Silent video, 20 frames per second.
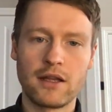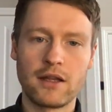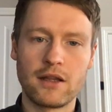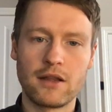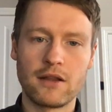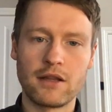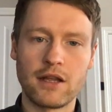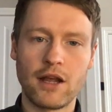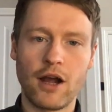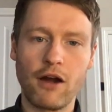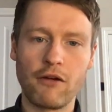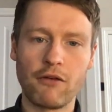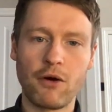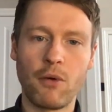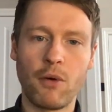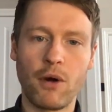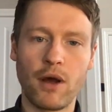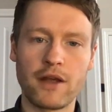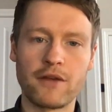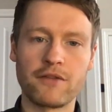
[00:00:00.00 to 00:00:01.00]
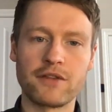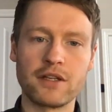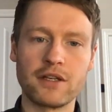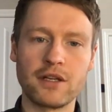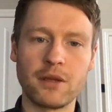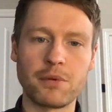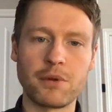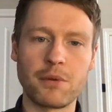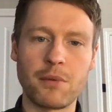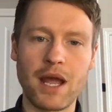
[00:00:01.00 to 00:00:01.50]
the ROI of the
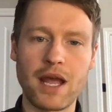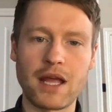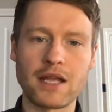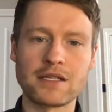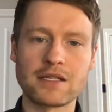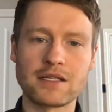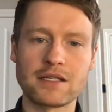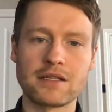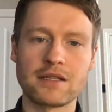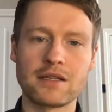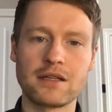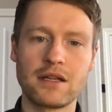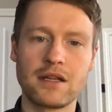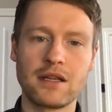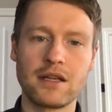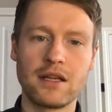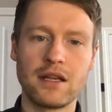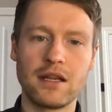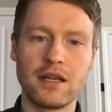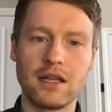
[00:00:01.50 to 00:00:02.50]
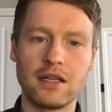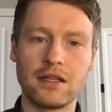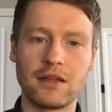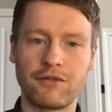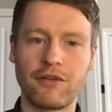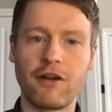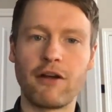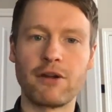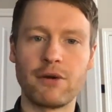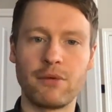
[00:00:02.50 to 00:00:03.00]
WMS is
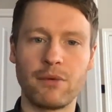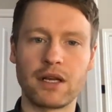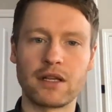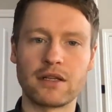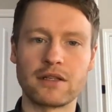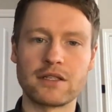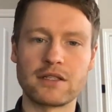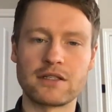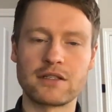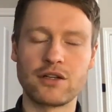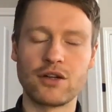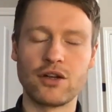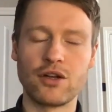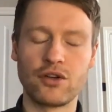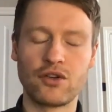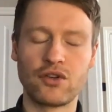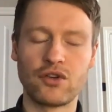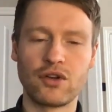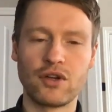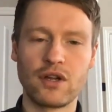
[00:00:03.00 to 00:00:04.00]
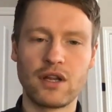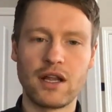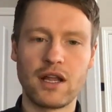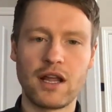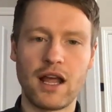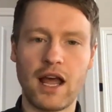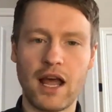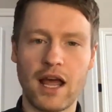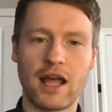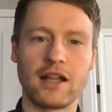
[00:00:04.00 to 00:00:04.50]
very well understood,
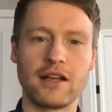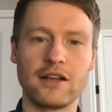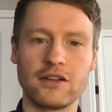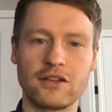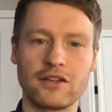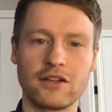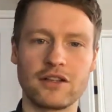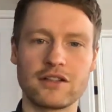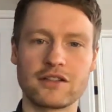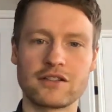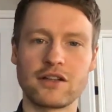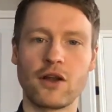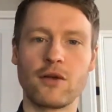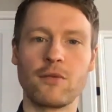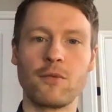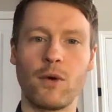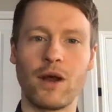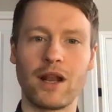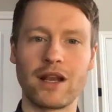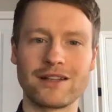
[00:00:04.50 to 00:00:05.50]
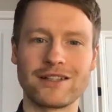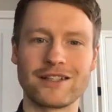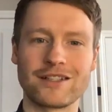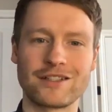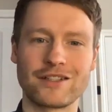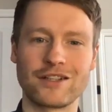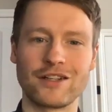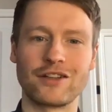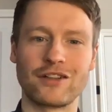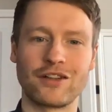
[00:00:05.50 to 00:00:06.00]
and so well
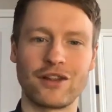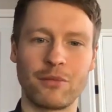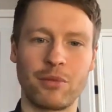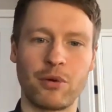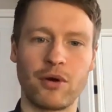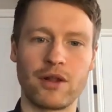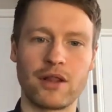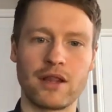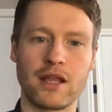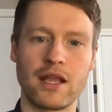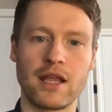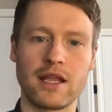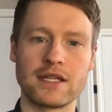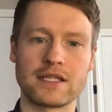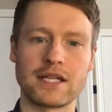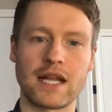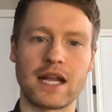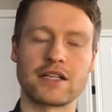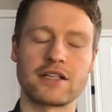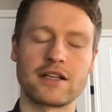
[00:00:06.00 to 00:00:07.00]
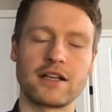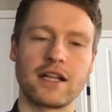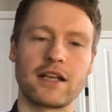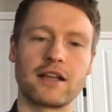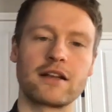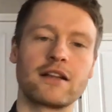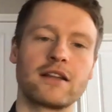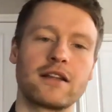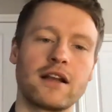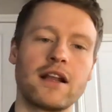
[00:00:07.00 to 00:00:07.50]
understood to the point that it's actually
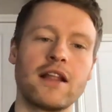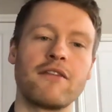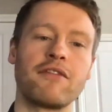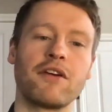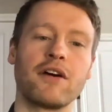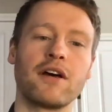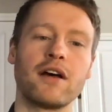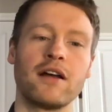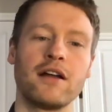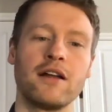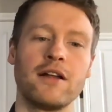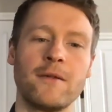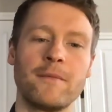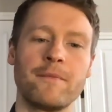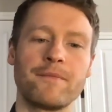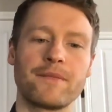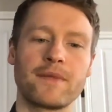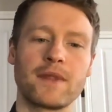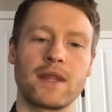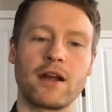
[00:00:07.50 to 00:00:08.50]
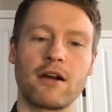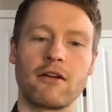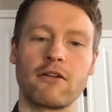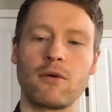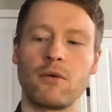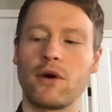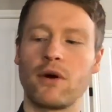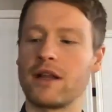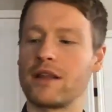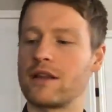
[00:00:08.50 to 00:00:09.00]
going to deliver the
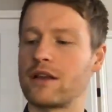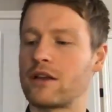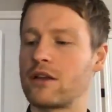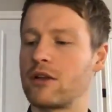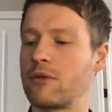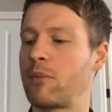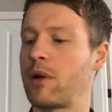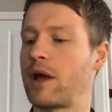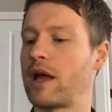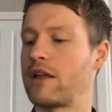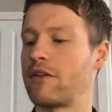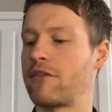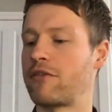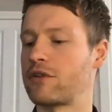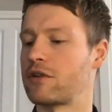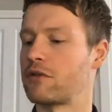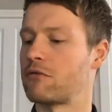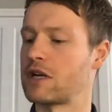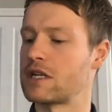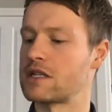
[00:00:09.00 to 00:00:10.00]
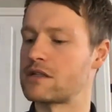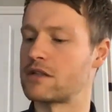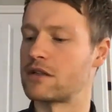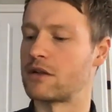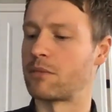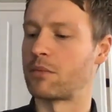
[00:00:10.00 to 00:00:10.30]
ROI that could pay for the rest of the